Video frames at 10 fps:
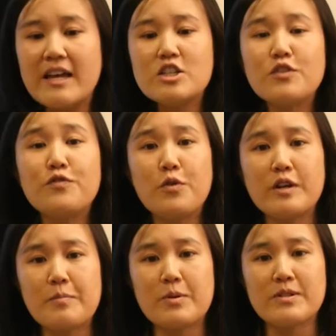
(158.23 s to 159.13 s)
10 to
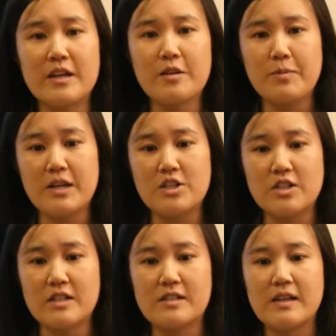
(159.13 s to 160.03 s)
40% of
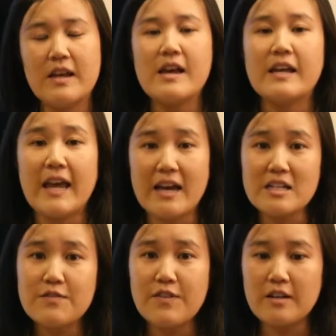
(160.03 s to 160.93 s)
patients can
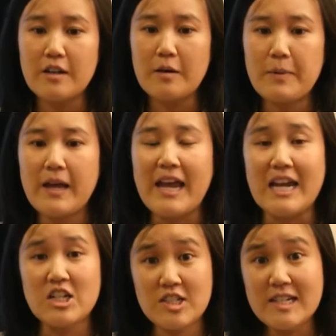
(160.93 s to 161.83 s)
develop
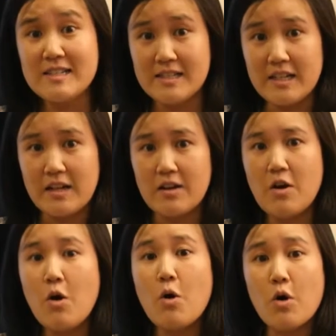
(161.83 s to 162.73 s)
HCC
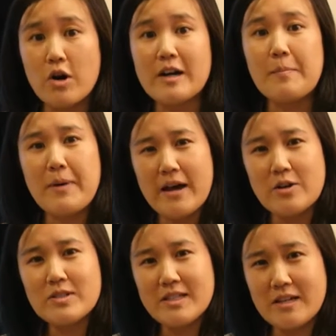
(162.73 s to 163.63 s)
or
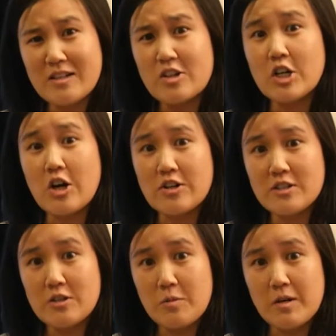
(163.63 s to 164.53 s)
hepatocellular
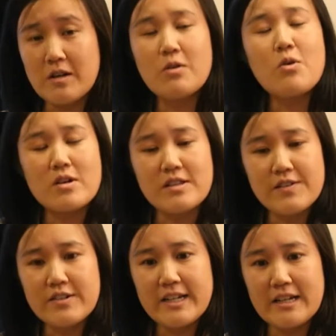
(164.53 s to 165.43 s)
carcinoma or
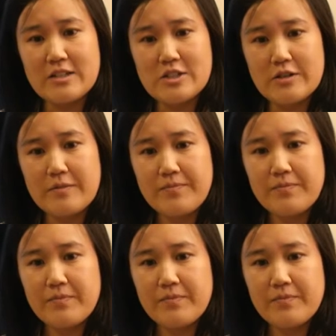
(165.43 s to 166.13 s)
liver cancer.